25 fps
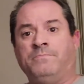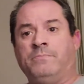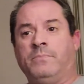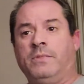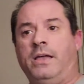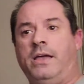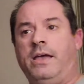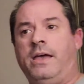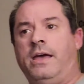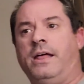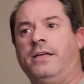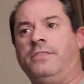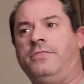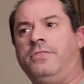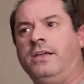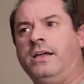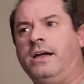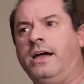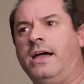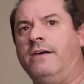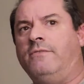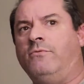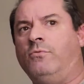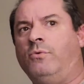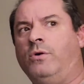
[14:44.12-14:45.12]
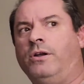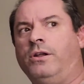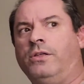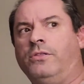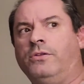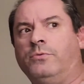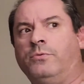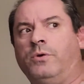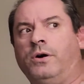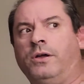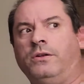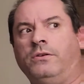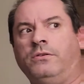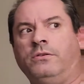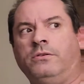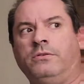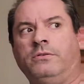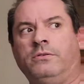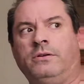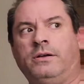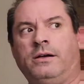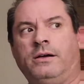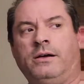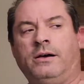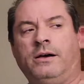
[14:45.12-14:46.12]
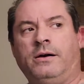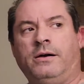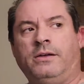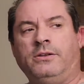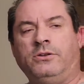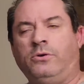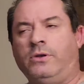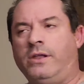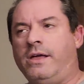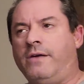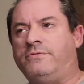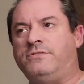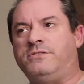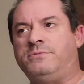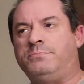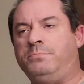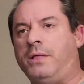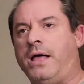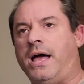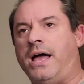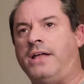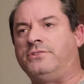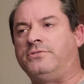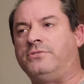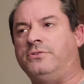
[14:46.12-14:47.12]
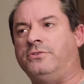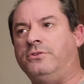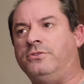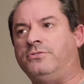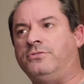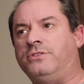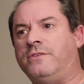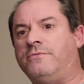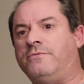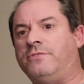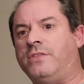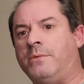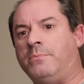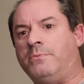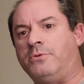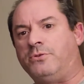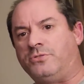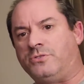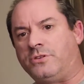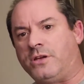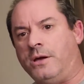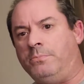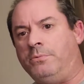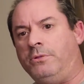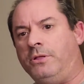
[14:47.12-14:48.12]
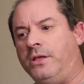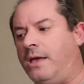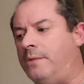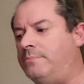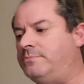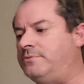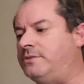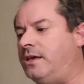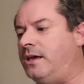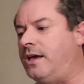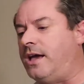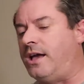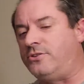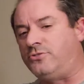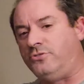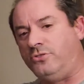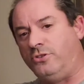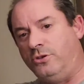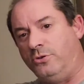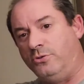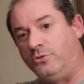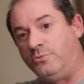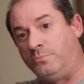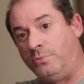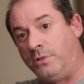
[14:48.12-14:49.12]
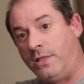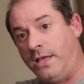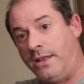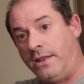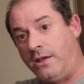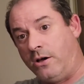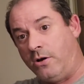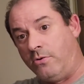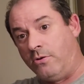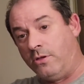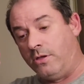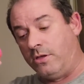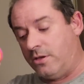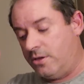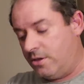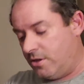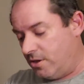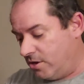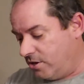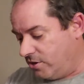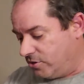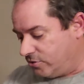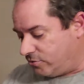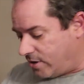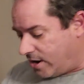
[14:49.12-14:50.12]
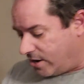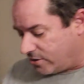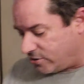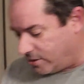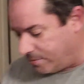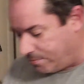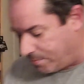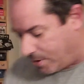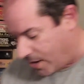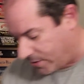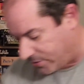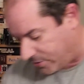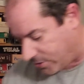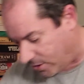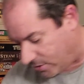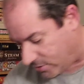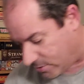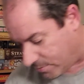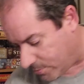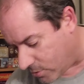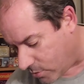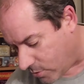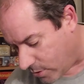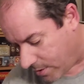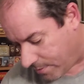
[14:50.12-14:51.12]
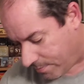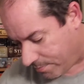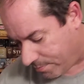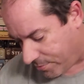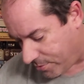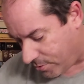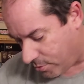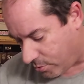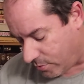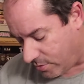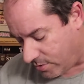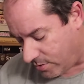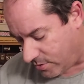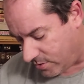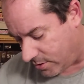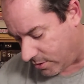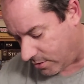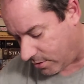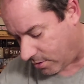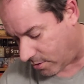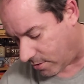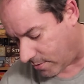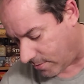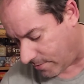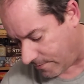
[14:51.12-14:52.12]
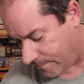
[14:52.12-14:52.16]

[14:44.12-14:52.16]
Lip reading: And I think I have one other one. I don't have Splat, so I know it's not for that. But there's a couple of games that actually use Play-Doh. So I actually bought these. I'm going to go ahead and throw these in here.